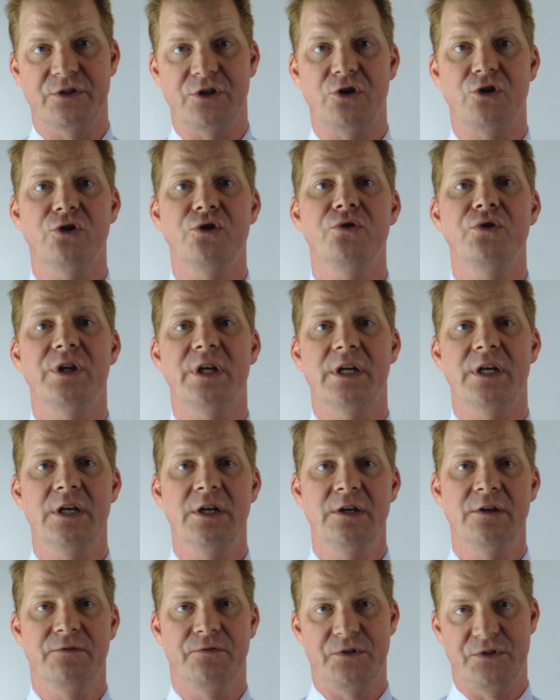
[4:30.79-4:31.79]
including
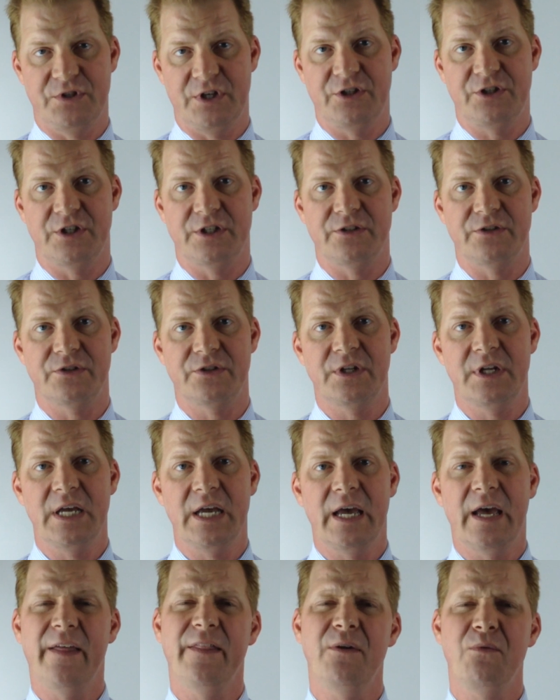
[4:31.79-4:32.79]
physicians,
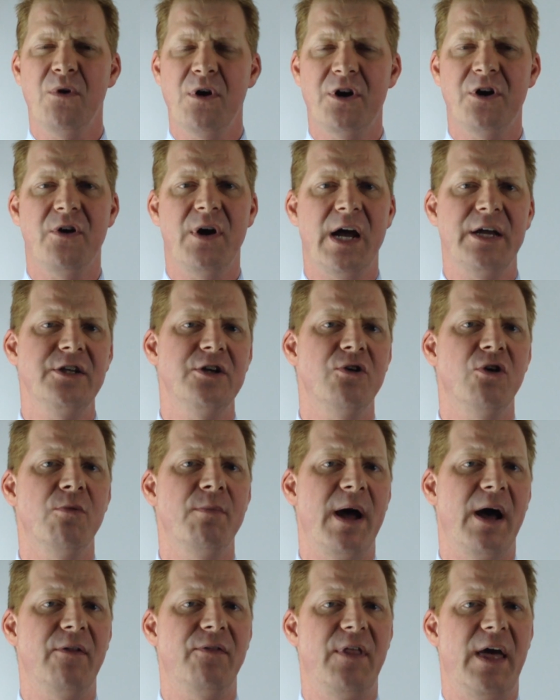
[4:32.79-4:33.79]
and they want to know how you go
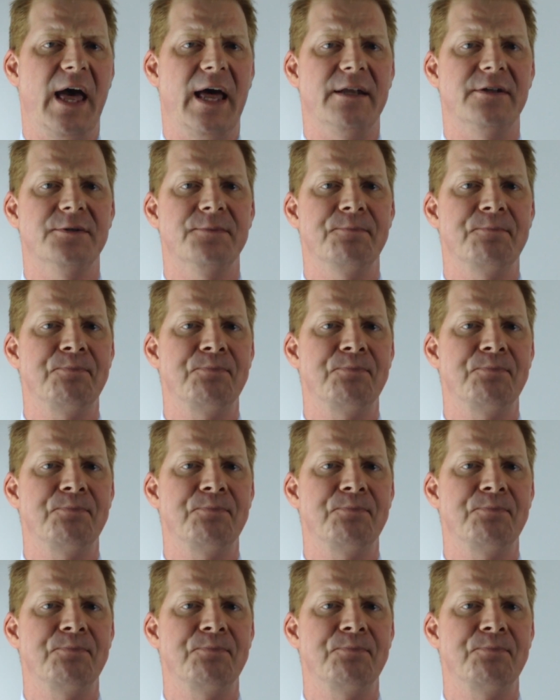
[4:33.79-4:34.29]
about that.